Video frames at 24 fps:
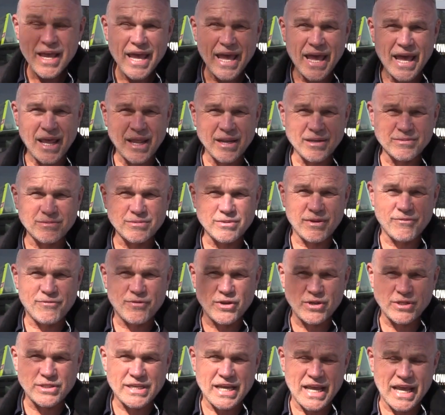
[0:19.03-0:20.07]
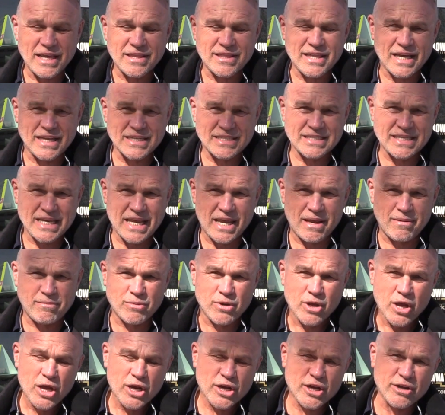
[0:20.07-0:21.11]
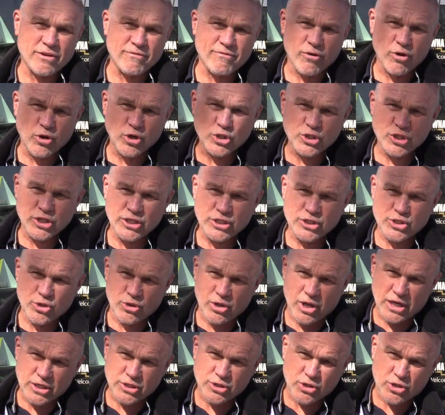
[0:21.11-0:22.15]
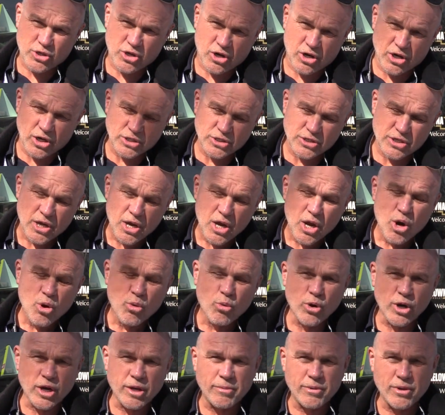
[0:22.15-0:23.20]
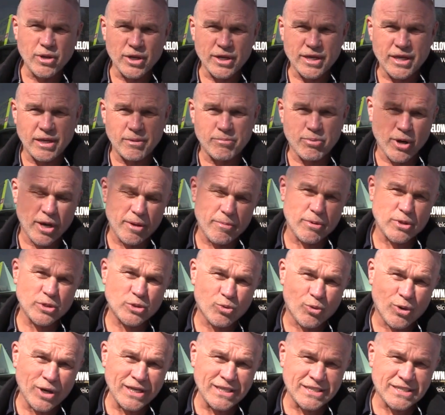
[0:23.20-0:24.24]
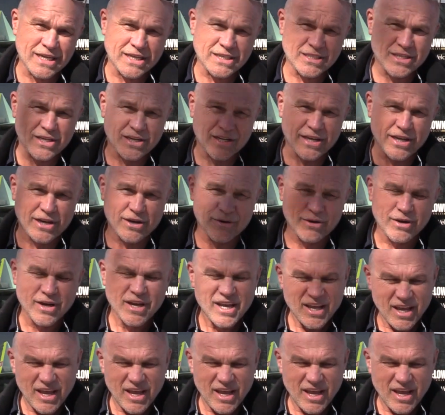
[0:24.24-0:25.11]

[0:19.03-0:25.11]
and if you take that same conversion to electric cars, we're going to be looking probably about 20 cents a liter.